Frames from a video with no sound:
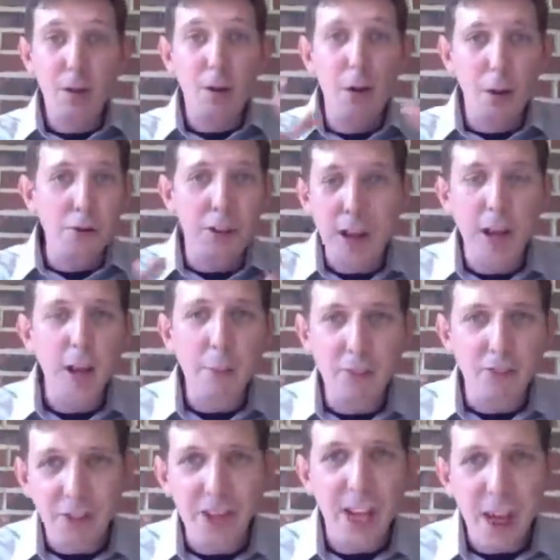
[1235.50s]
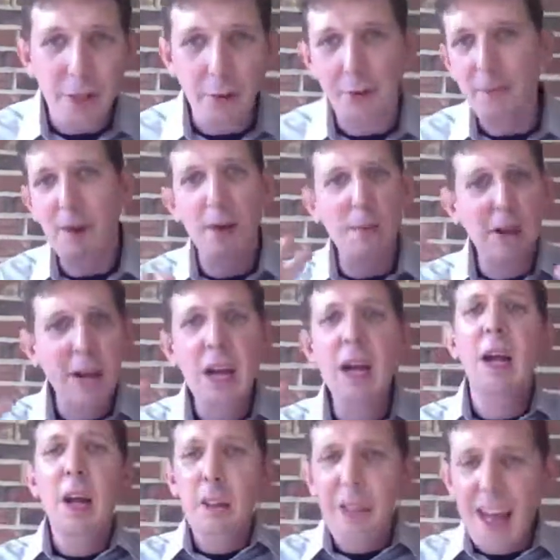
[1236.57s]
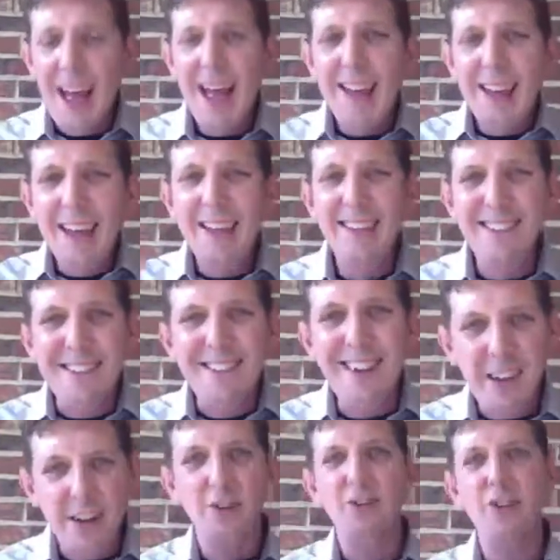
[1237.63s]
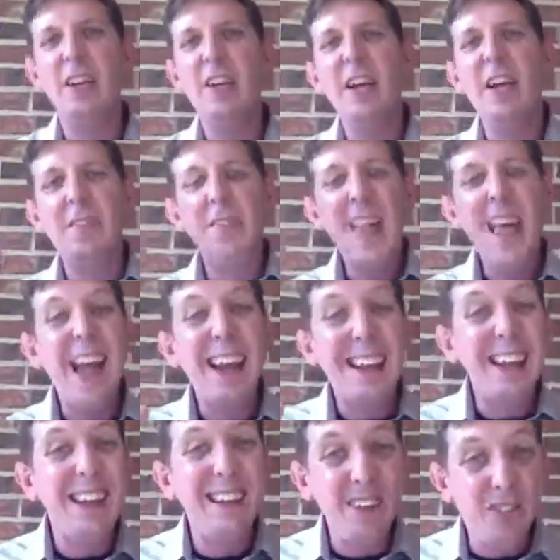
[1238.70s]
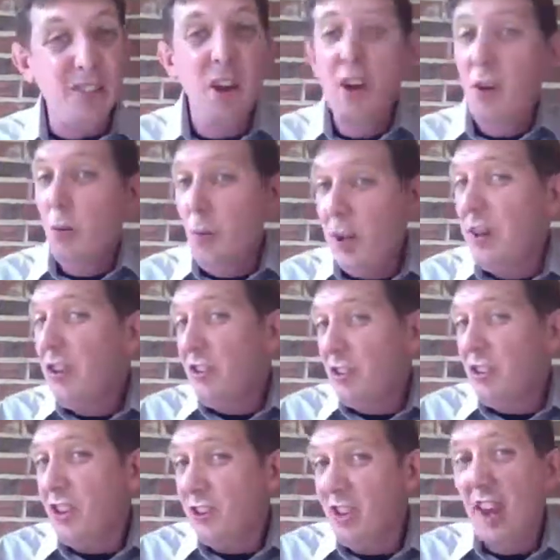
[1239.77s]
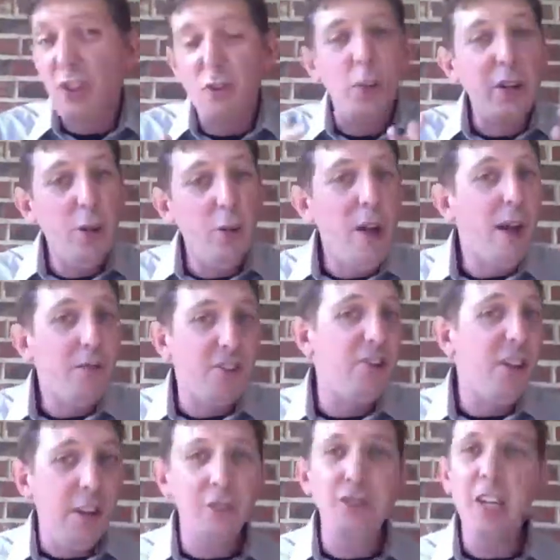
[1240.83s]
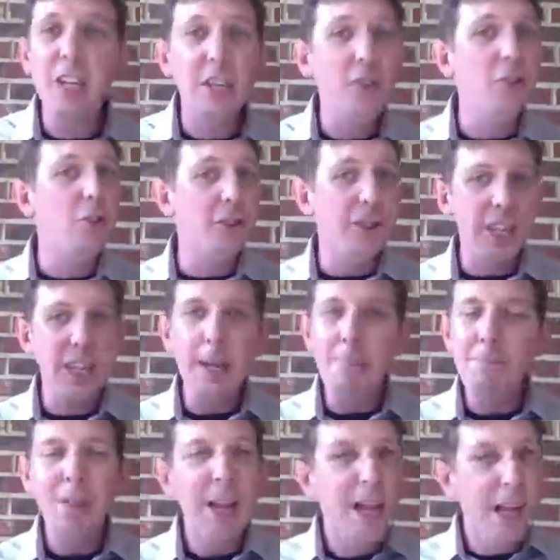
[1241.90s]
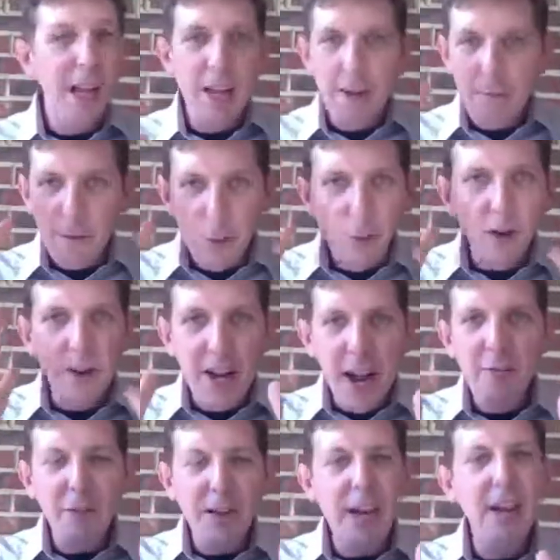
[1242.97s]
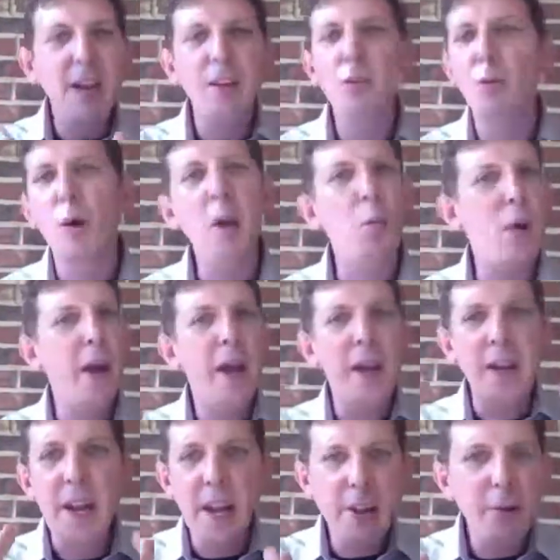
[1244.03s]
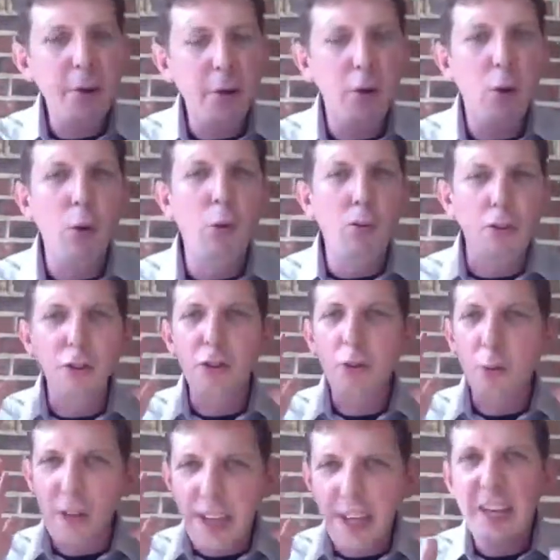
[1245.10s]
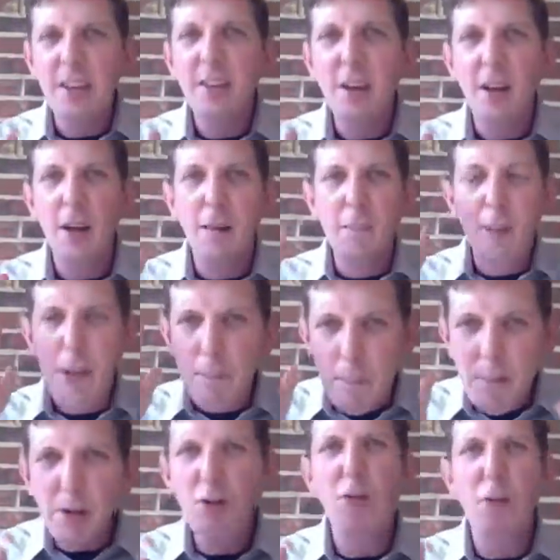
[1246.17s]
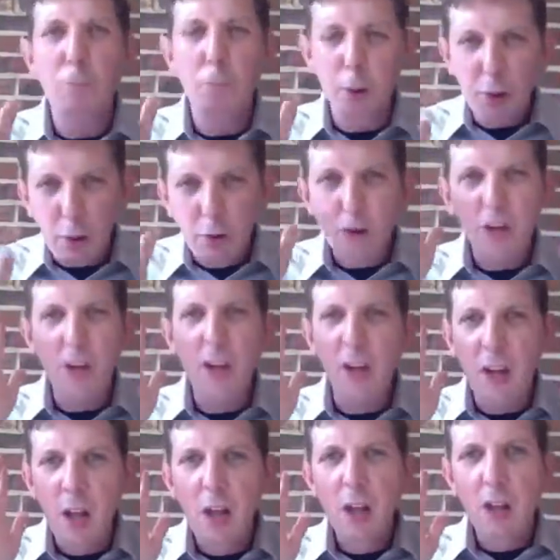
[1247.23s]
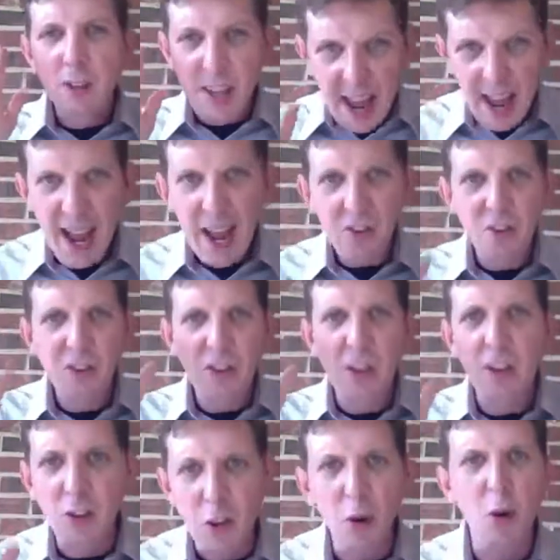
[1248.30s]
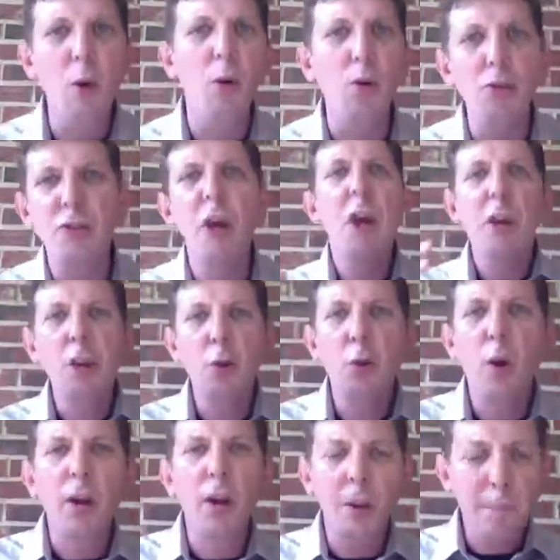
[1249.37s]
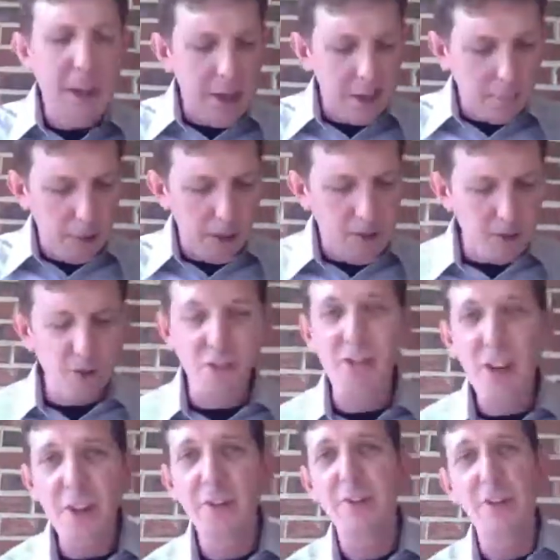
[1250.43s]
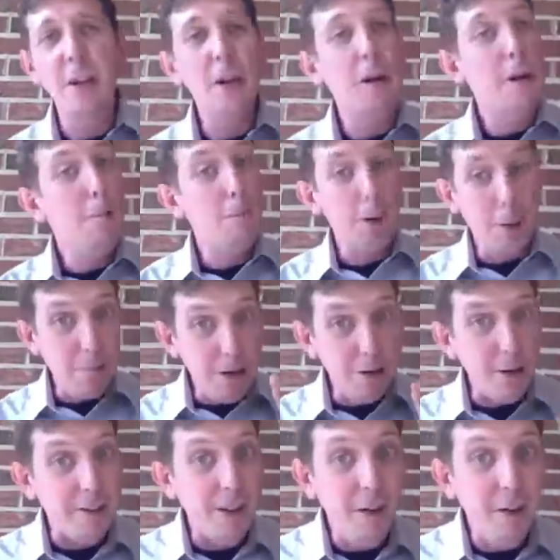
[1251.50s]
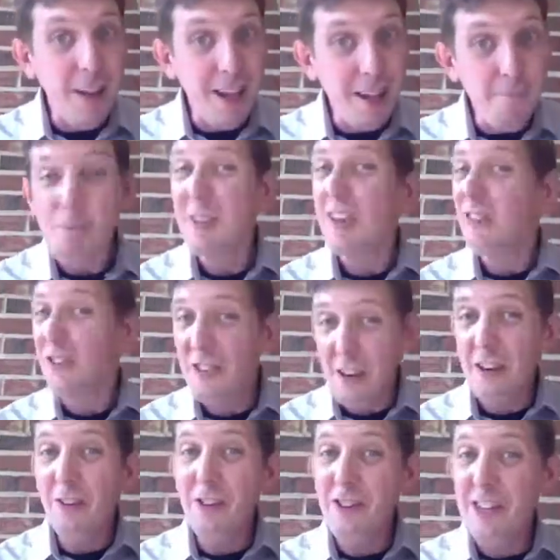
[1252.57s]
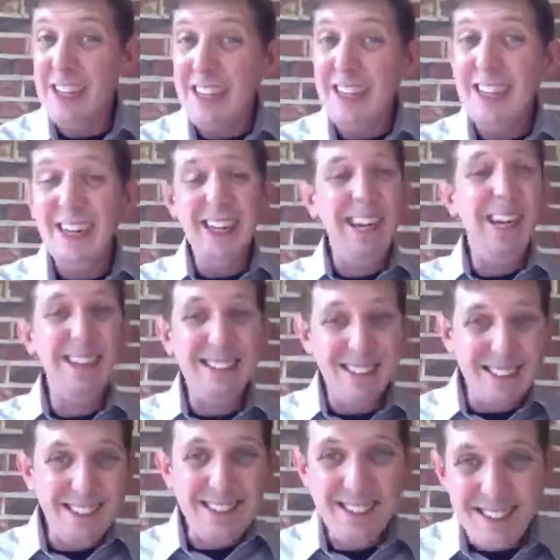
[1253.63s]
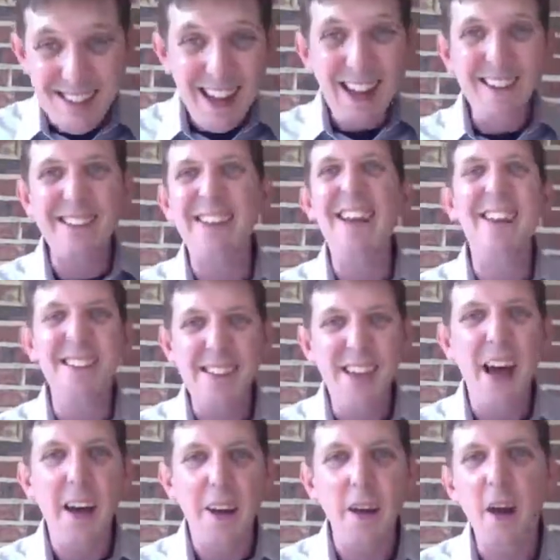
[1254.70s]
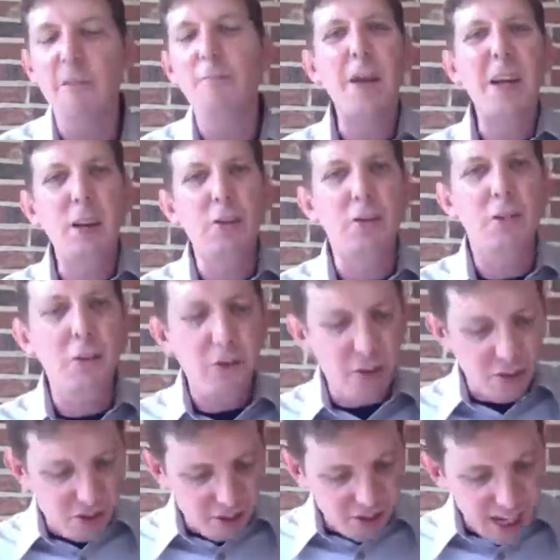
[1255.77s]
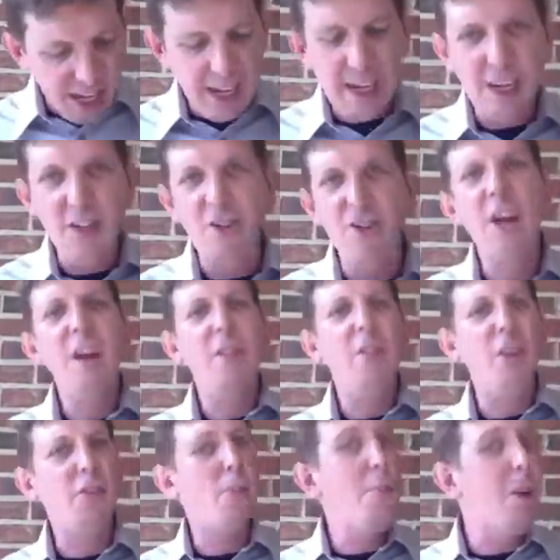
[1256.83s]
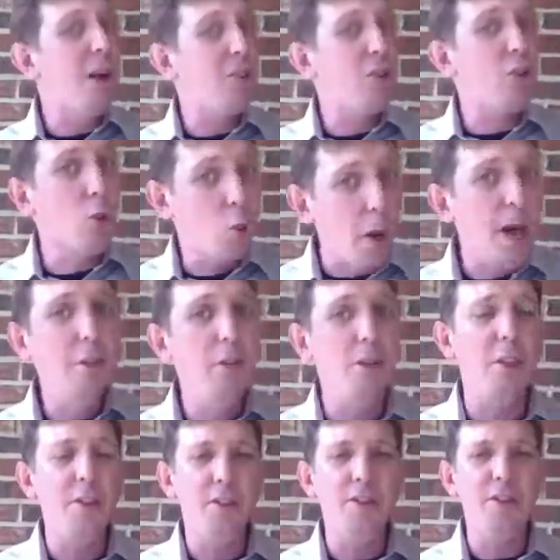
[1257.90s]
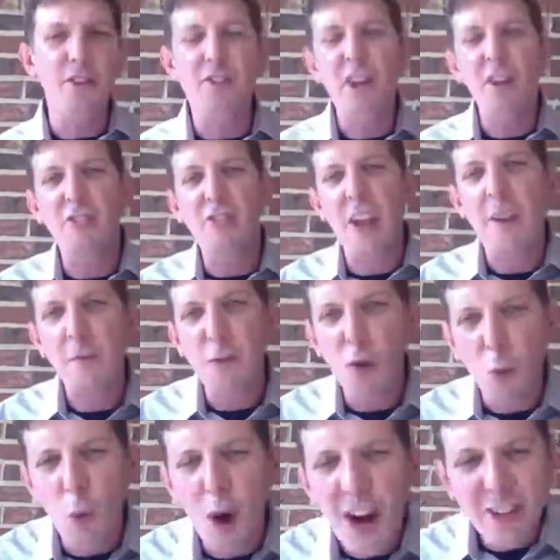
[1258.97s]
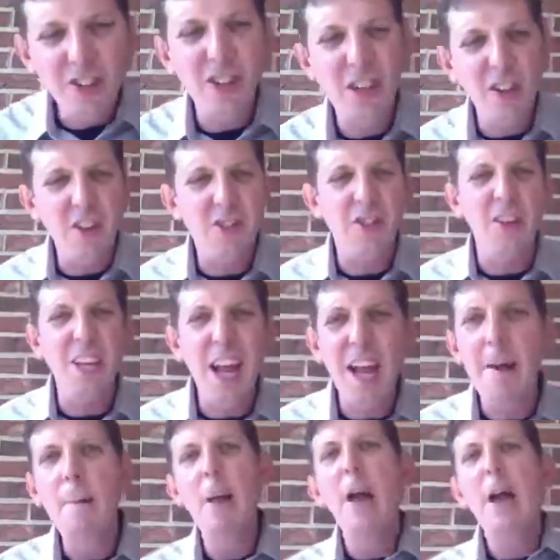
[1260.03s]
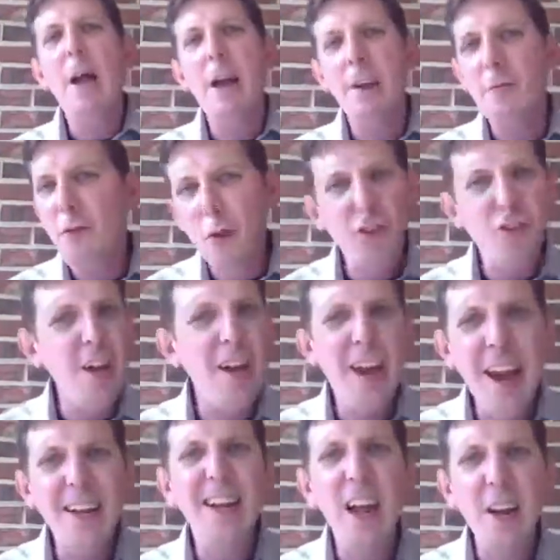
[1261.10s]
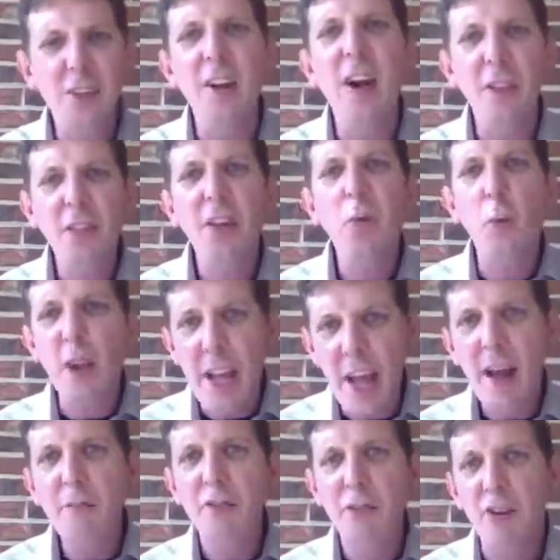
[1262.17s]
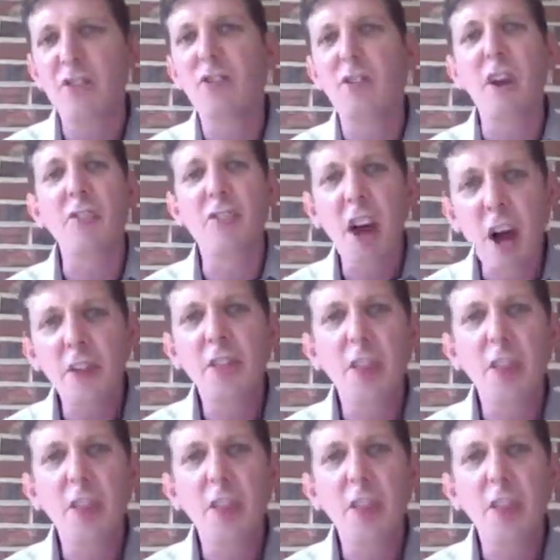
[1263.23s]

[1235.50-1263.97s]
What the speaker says: All times together. I mean, that is synergy, and that is really success. When you have synergy in your team, and if you are navigating the right way and hitting your goals and doing income and mission producing tasks and goals, you are going to be in a place of synergy. But I'm here to tell you, synergy and success is not enough, because there's a stage that's much greater than success. And if you're watching this today, and if you're saying, hey, Nathan, I think we have success, I